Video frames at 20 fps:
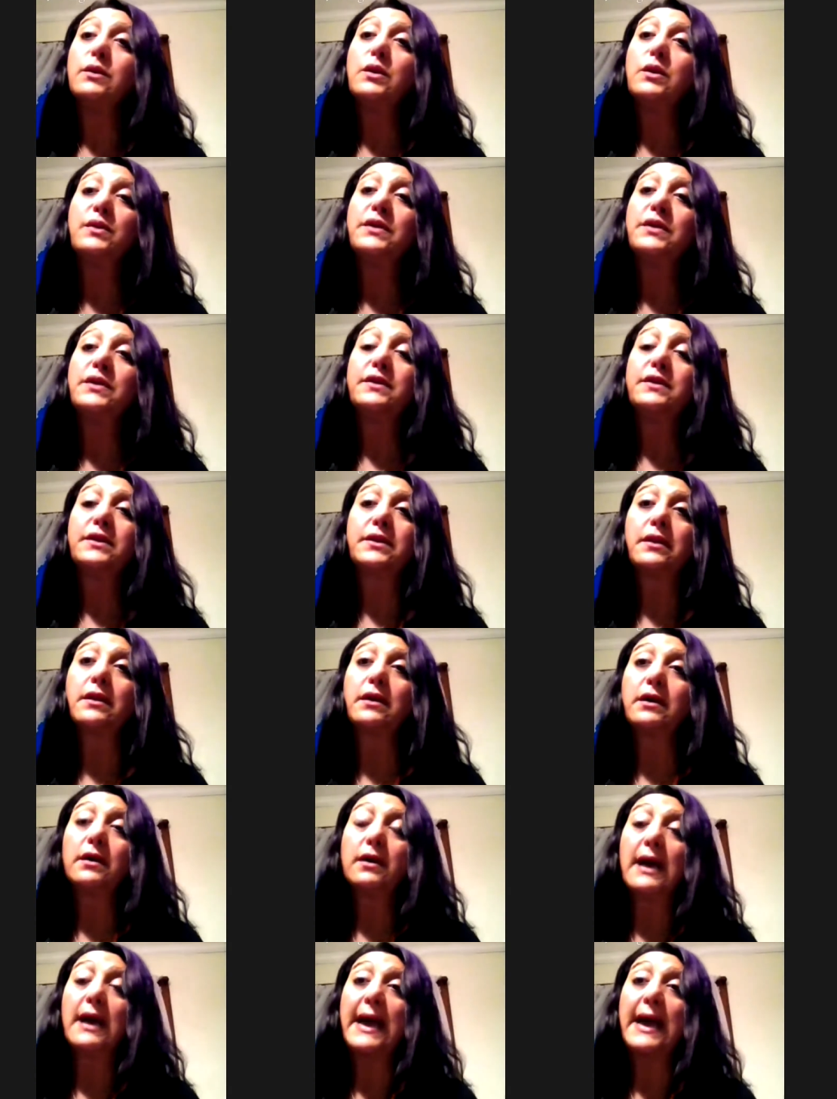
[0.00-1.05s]
there's
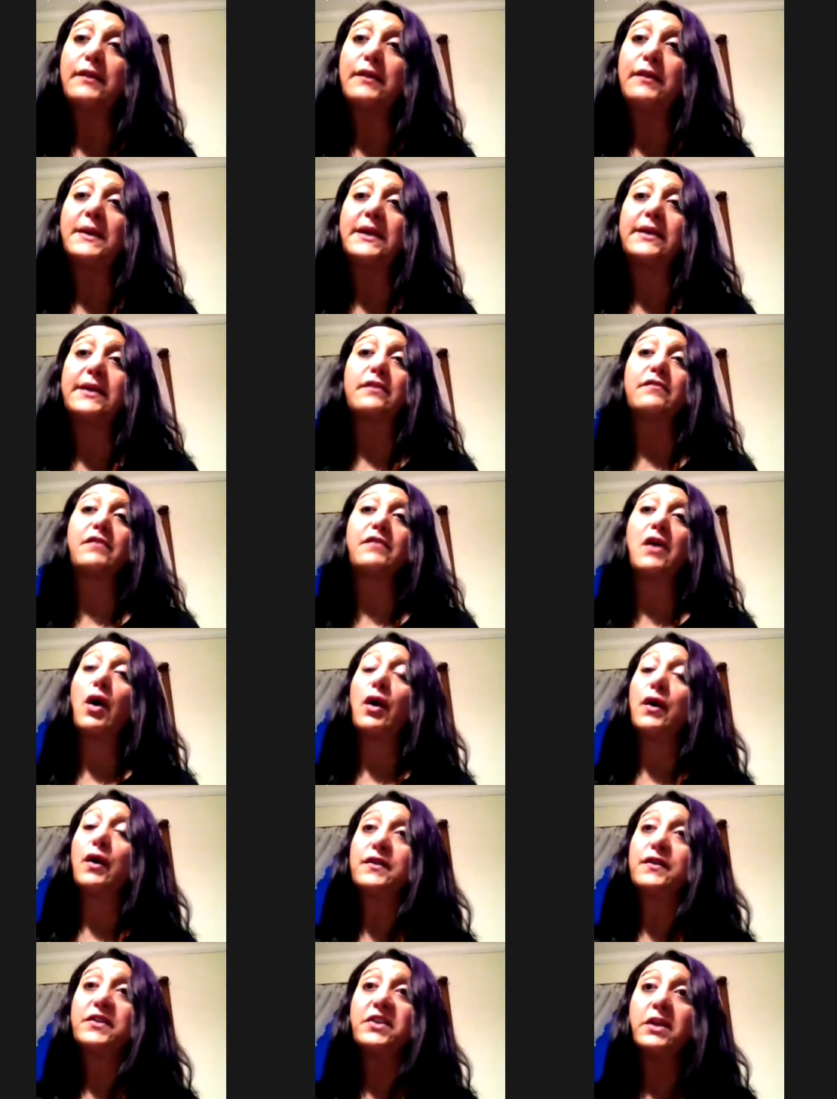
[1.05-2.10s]
aspects of
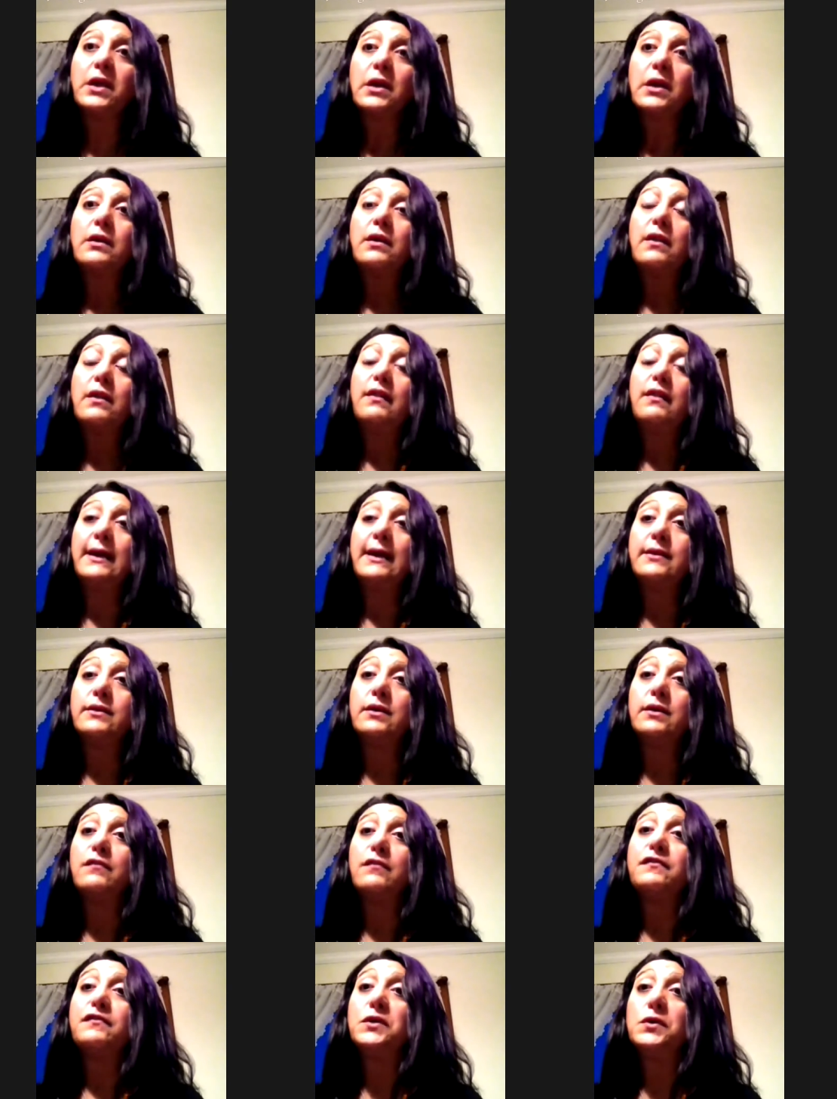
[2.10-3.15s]
art that
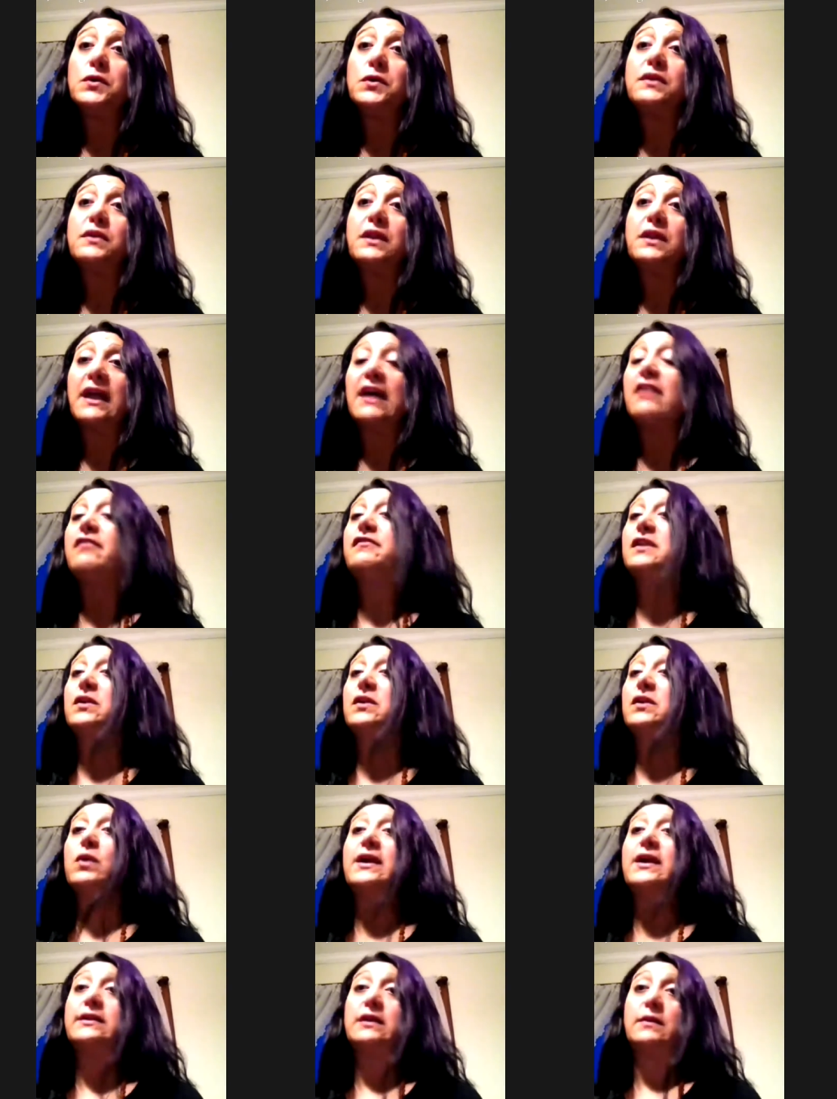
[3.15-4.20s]
fuse left and
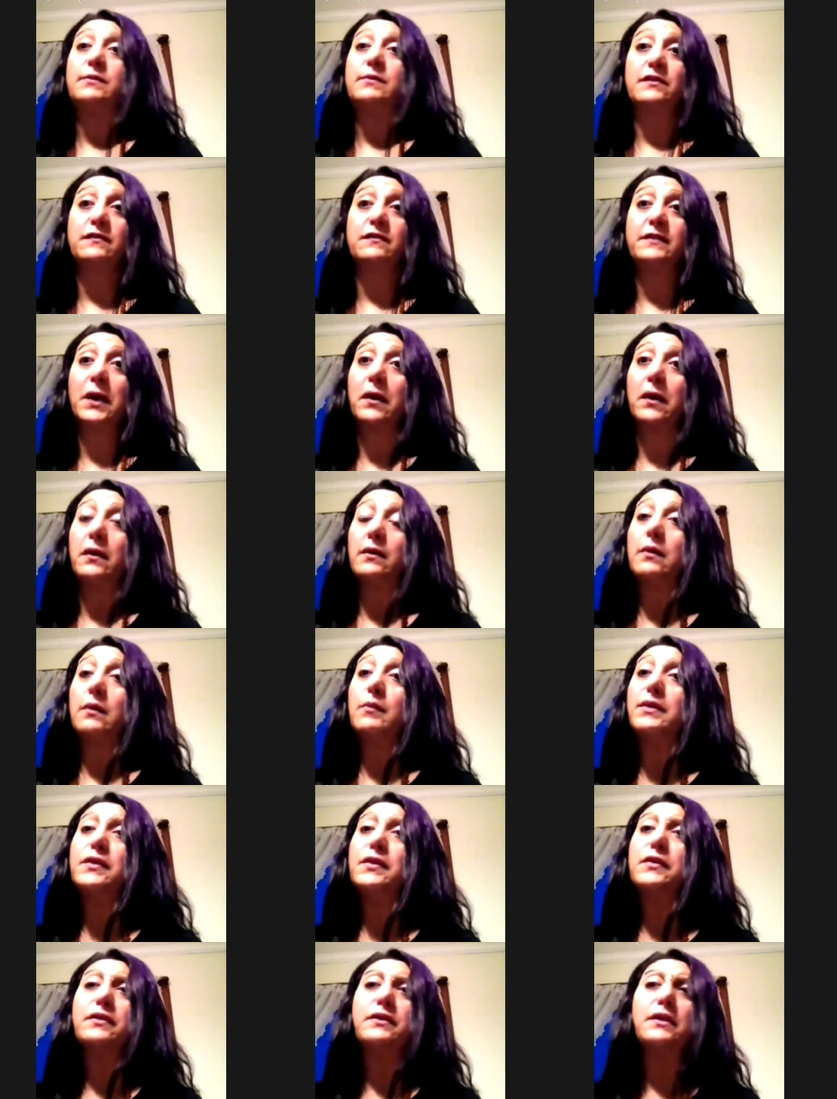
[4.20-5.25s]
right hemisphere. I mean,
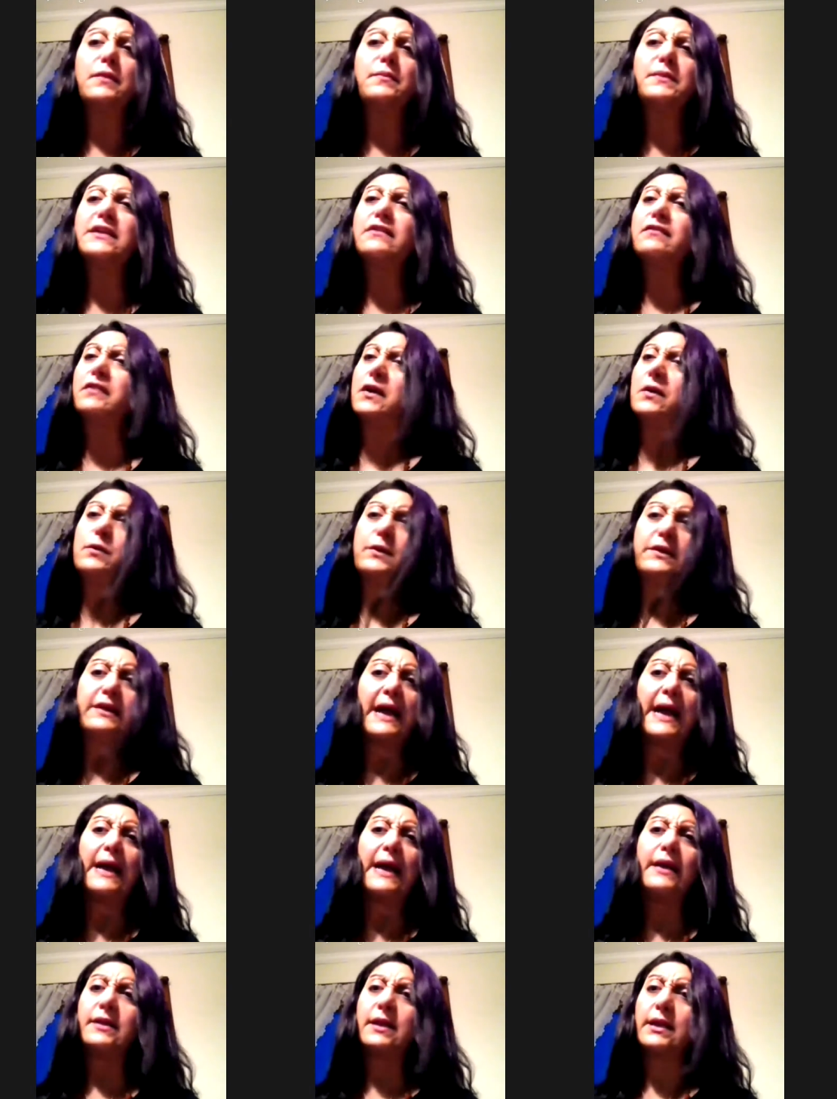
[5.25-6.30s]
there's something very
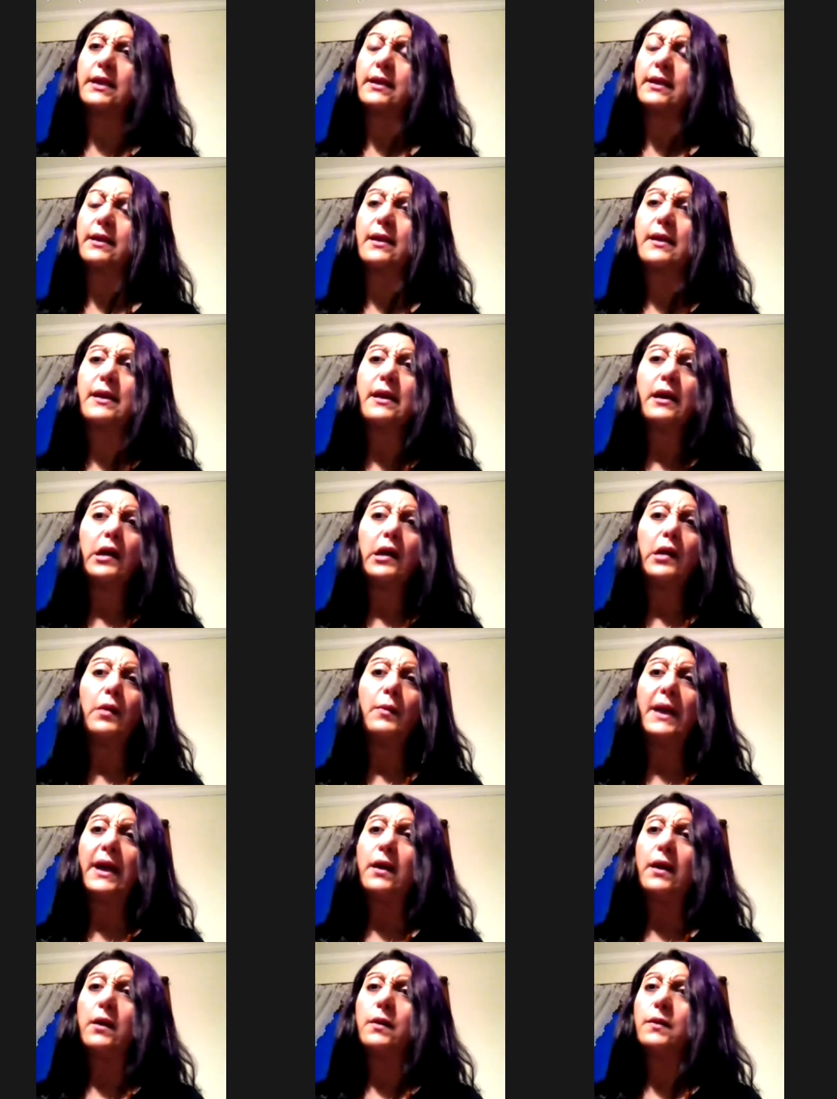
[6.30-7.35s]
relaxing
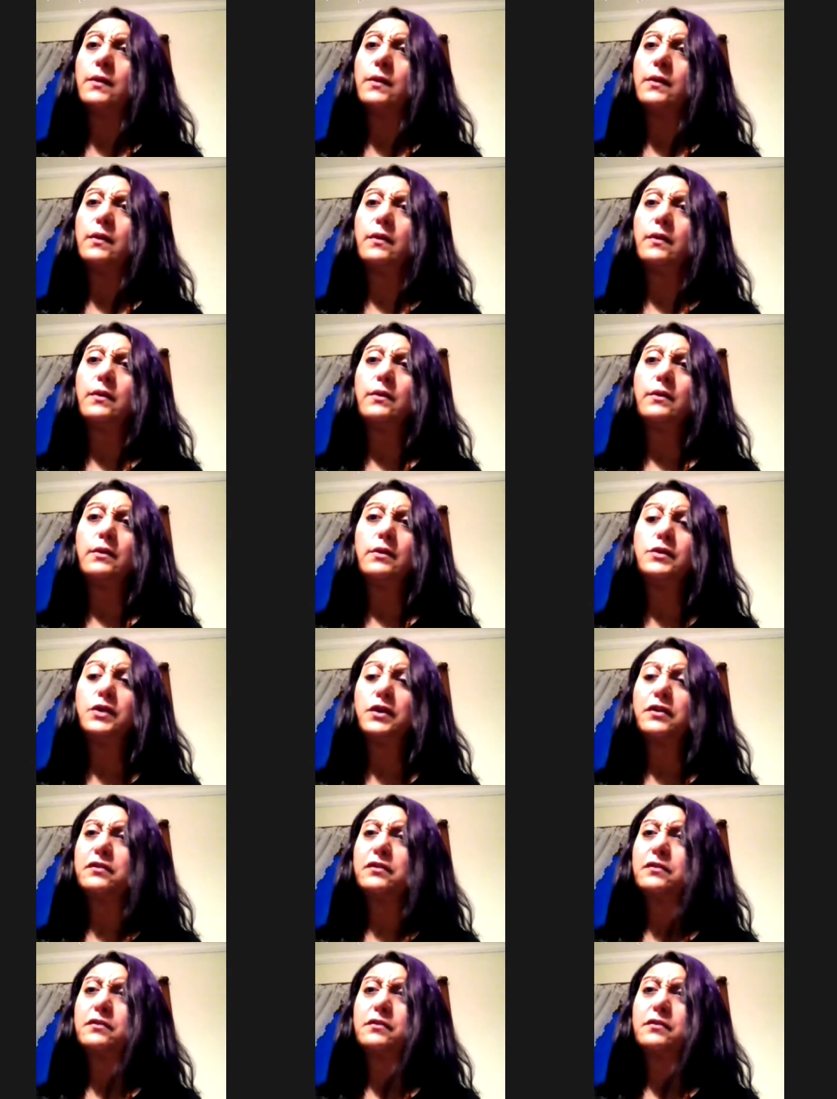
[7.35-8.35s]
about just